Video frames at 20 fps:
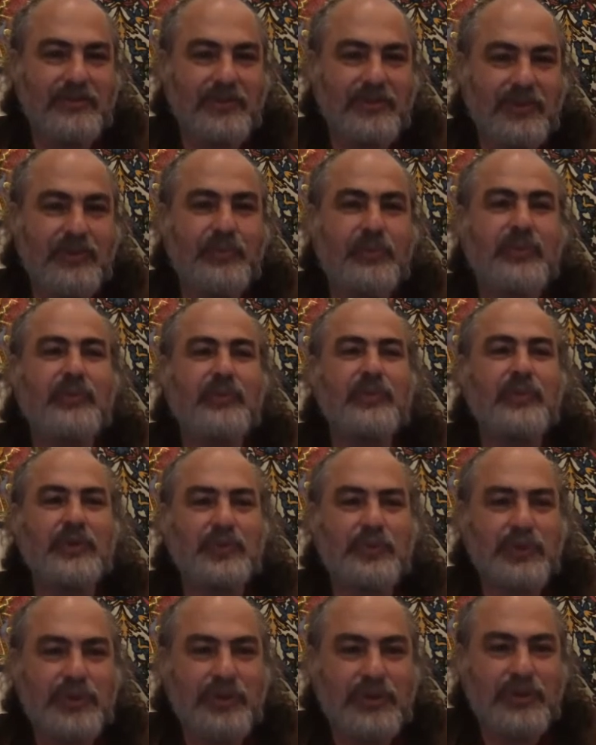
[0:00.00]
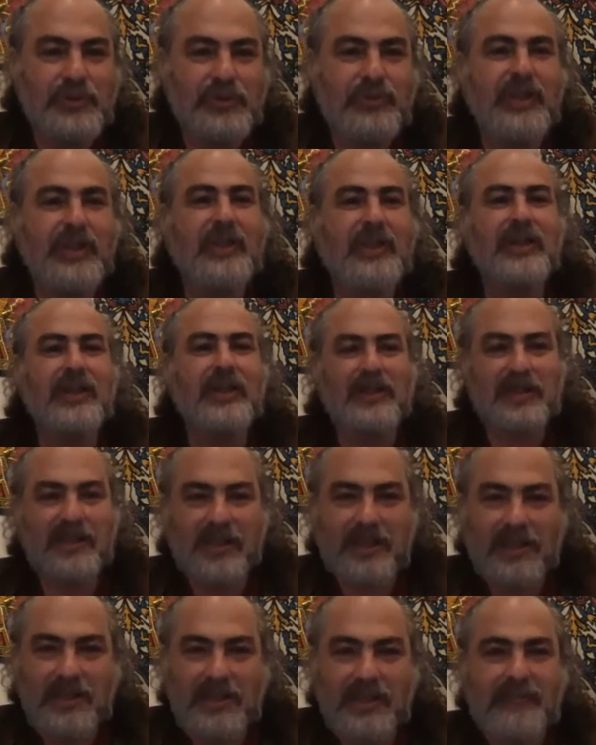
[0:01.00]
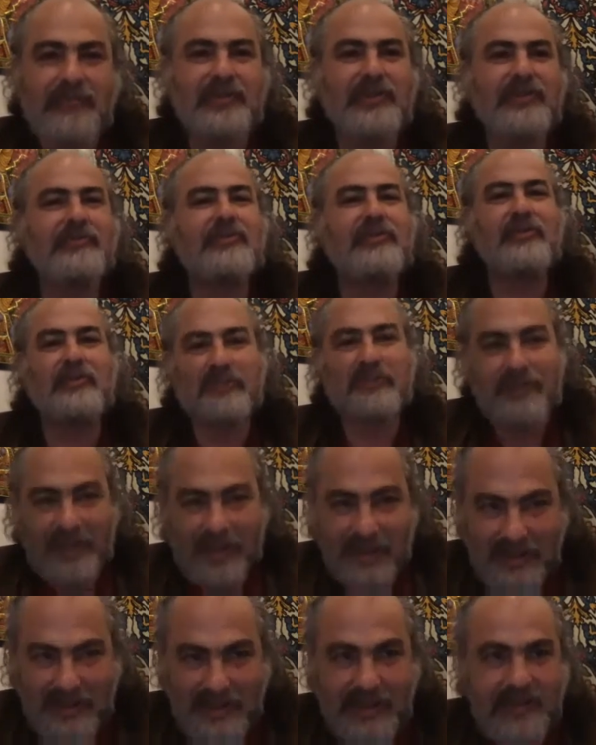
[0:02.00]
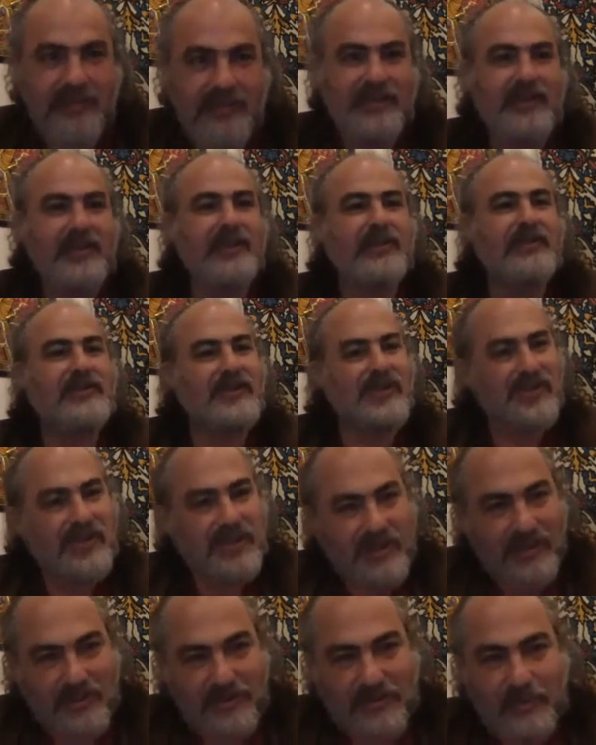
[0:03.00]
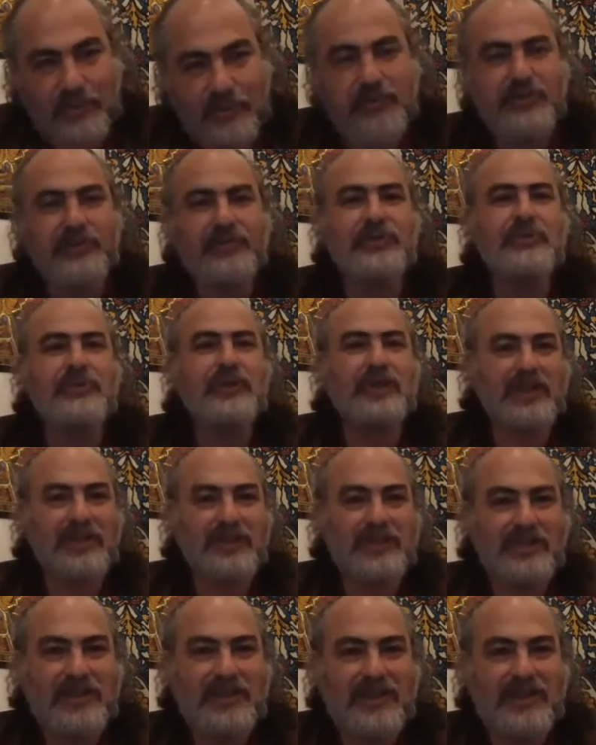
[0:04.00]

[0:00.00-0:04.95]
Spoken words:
What would you do again and again, even if you fail again and again? It's still worth doing it.